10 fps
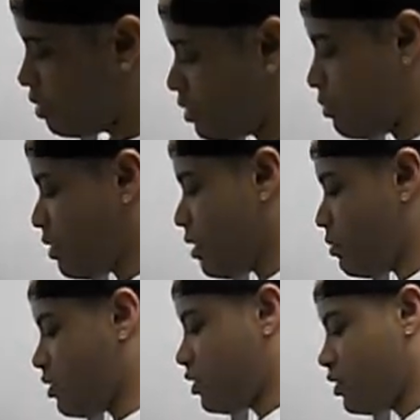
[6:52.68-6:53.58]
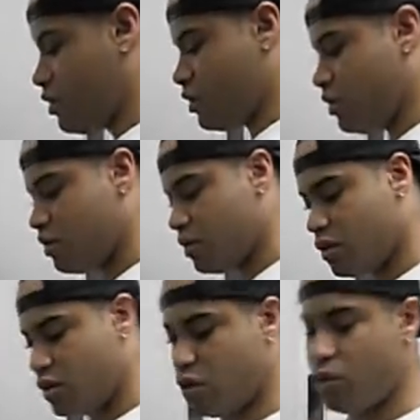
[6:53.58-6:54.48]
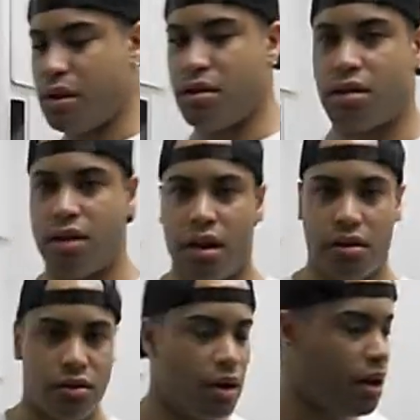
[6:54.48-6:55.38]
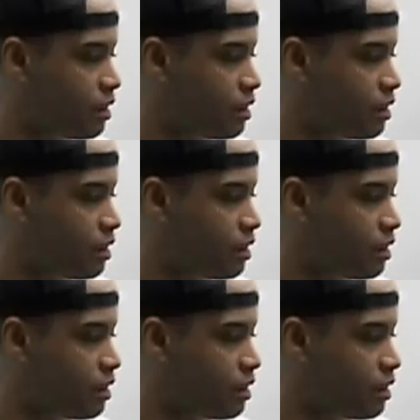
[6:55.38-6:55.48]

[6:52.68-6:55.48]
Sometimes 2 meals a day I'll do eggs.